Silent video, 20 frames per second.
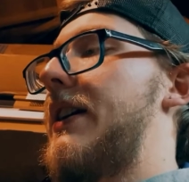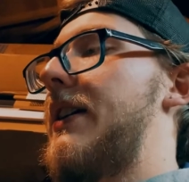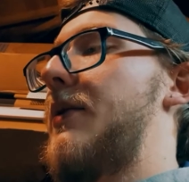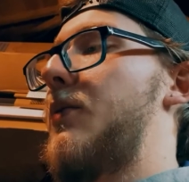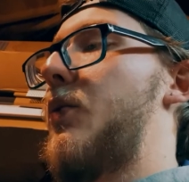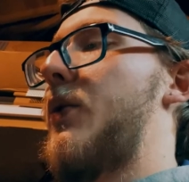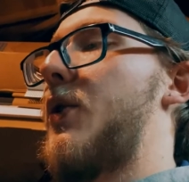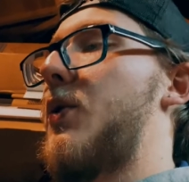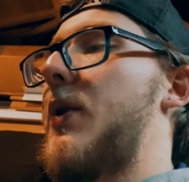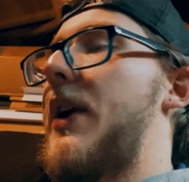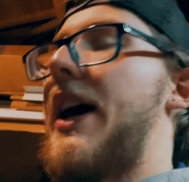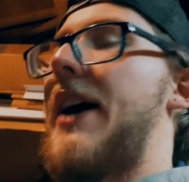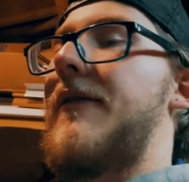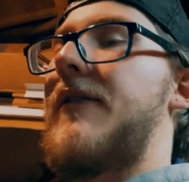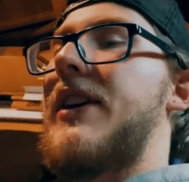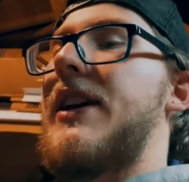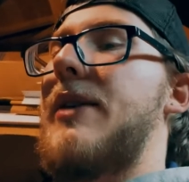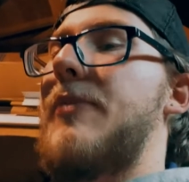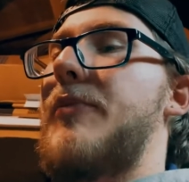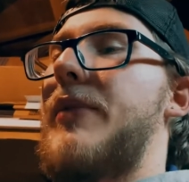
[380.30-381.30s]
we're going to have
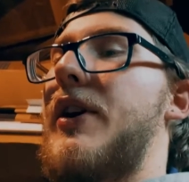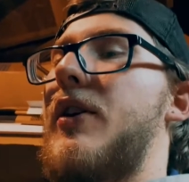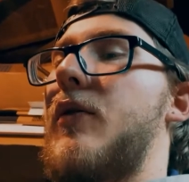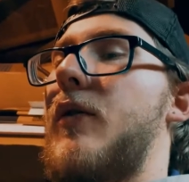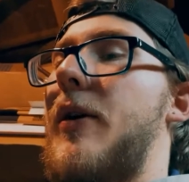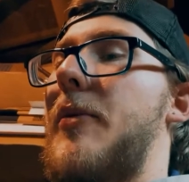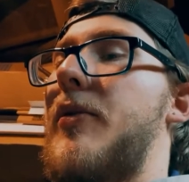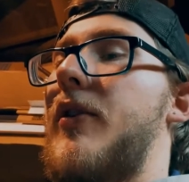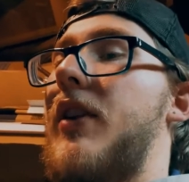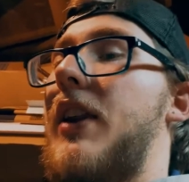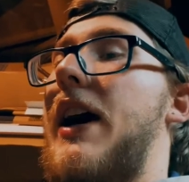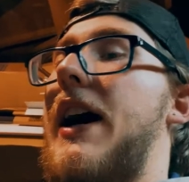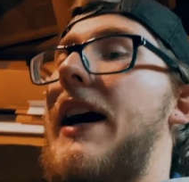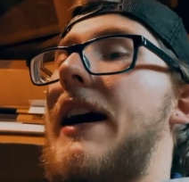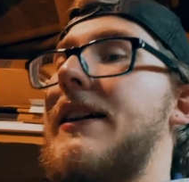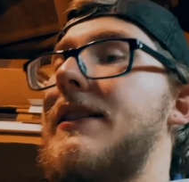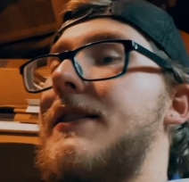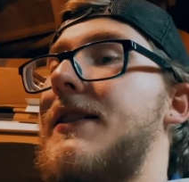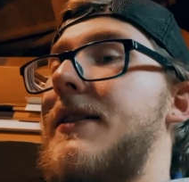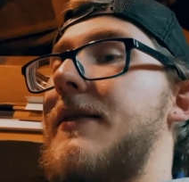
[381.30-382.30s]
to get bigger rubber
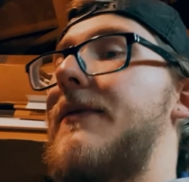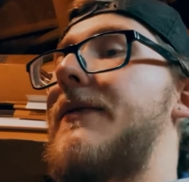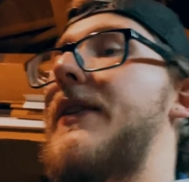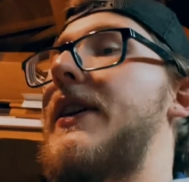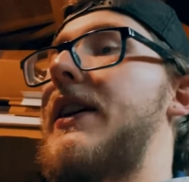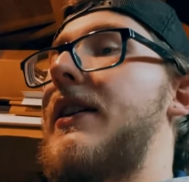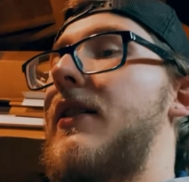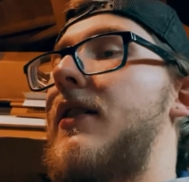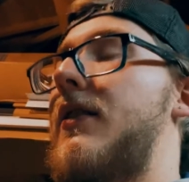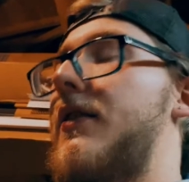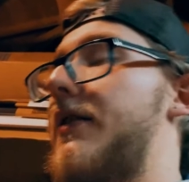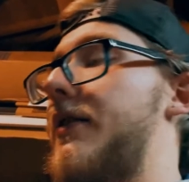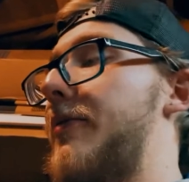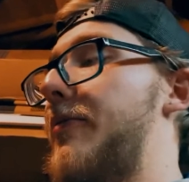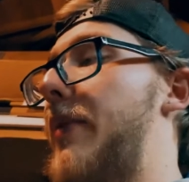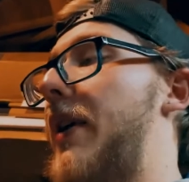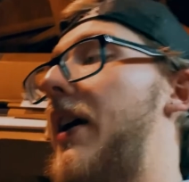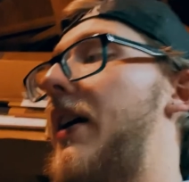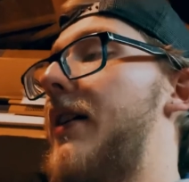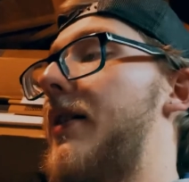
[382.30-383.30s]
lines to fit on the
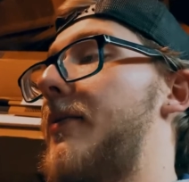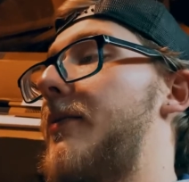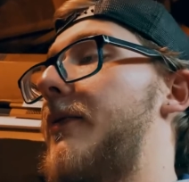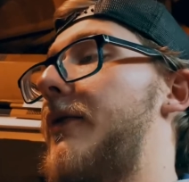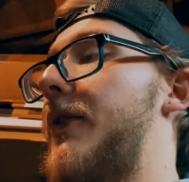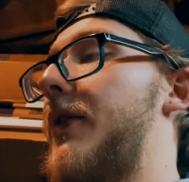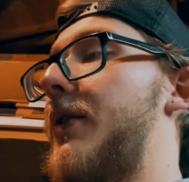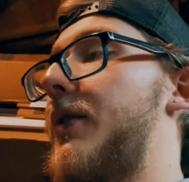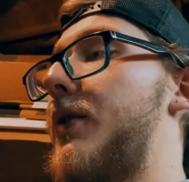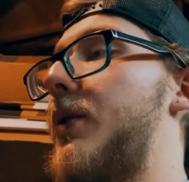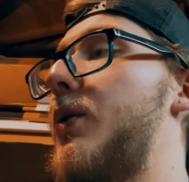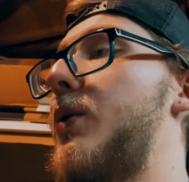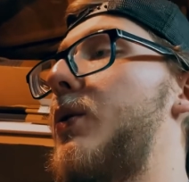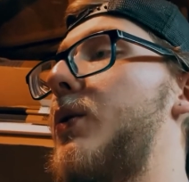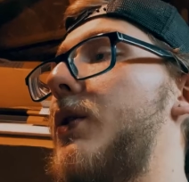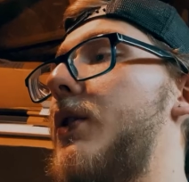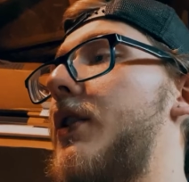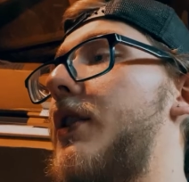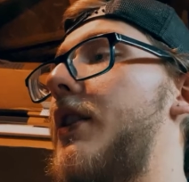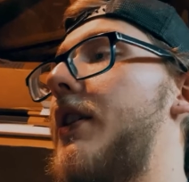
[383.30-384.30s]
bottom for the
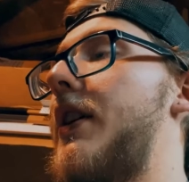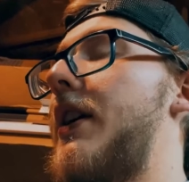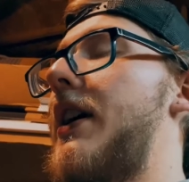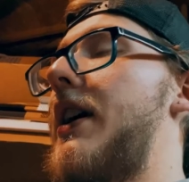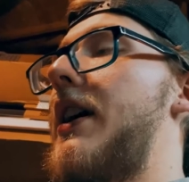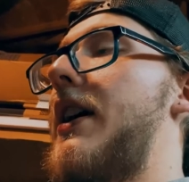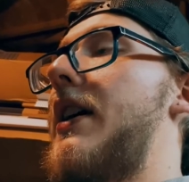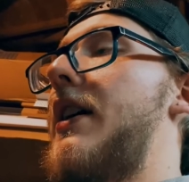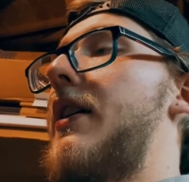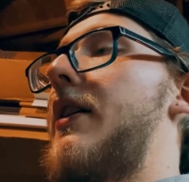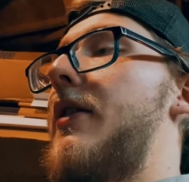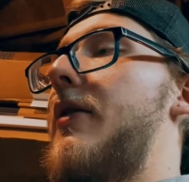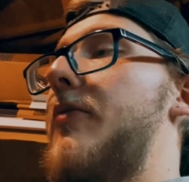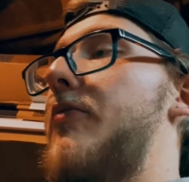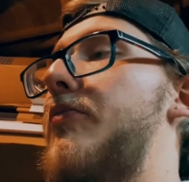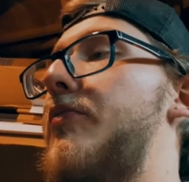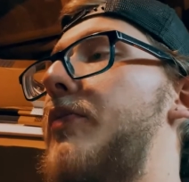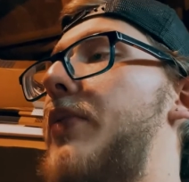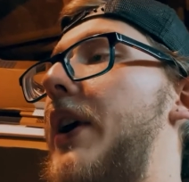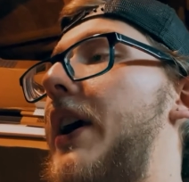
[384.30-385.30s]
cooler.
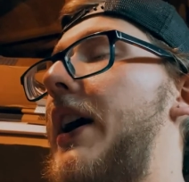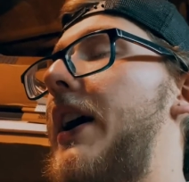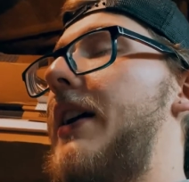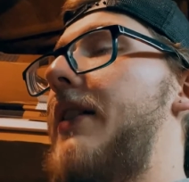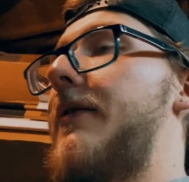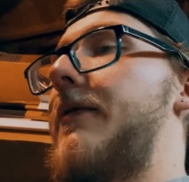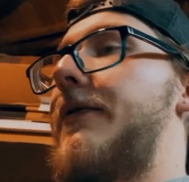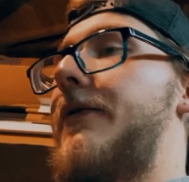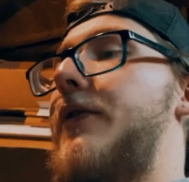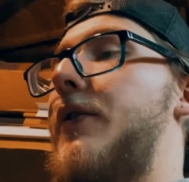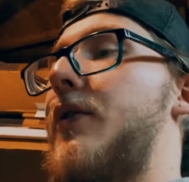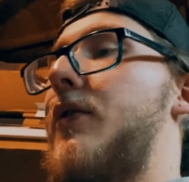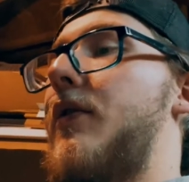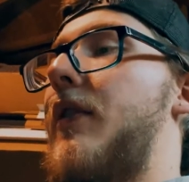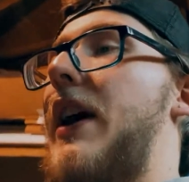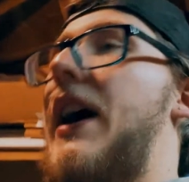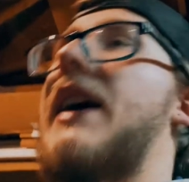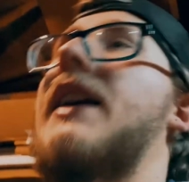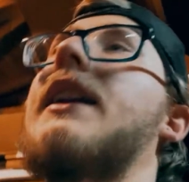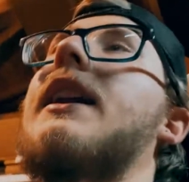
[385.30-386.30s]
But for right